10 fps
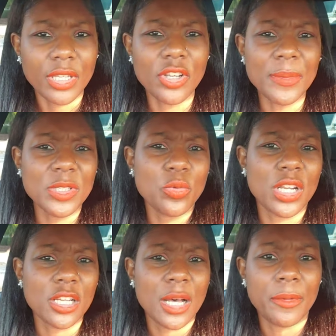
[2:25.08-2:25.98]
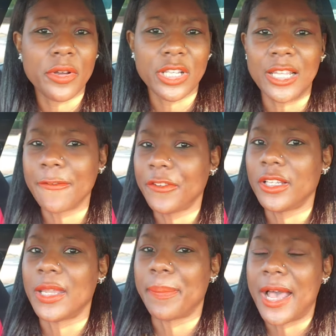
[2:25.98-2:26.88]
I just want to come on, y'all. I'm
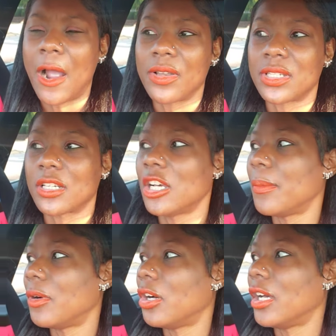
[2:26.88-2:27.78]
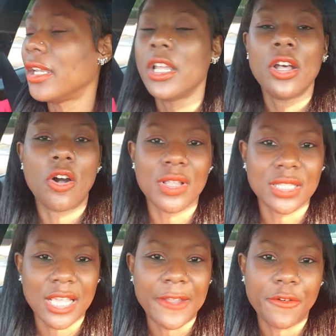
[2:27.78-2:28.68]
feeling empowered just to come on on
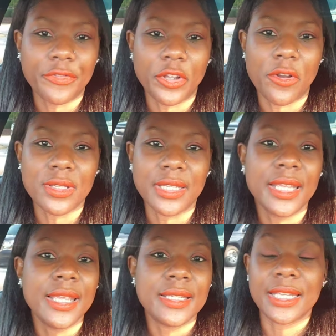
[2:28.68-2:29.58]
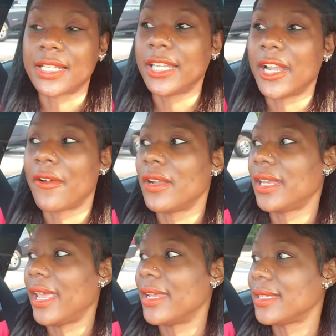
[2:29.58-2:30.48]
this Thankful Thursday, declaring
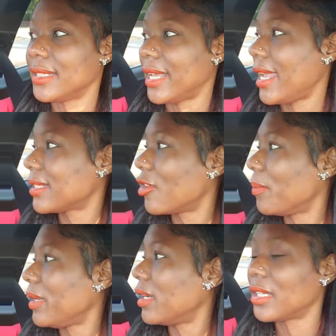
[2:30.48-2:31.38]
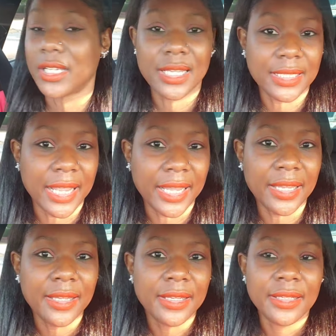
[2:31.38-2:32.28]
that today is going to be a good
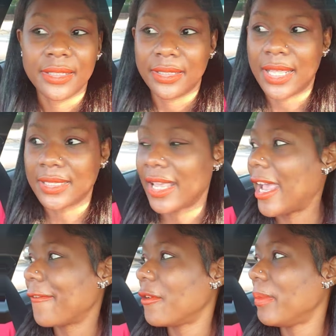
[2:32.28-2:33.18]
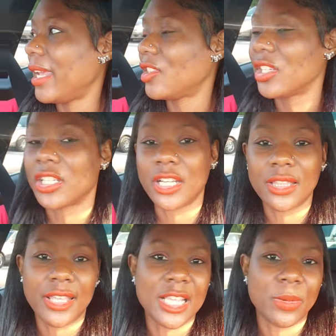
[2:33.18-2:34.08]
day. That's an affirmation.
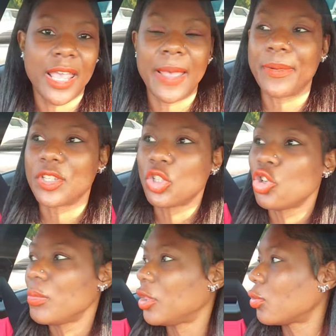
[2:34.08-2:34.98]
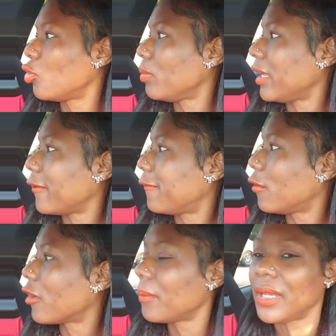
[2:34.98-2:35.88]
Good things will happen to me, through me, and
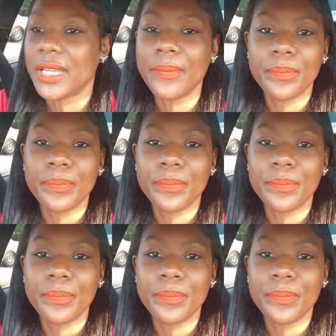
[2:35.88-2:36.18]
for me.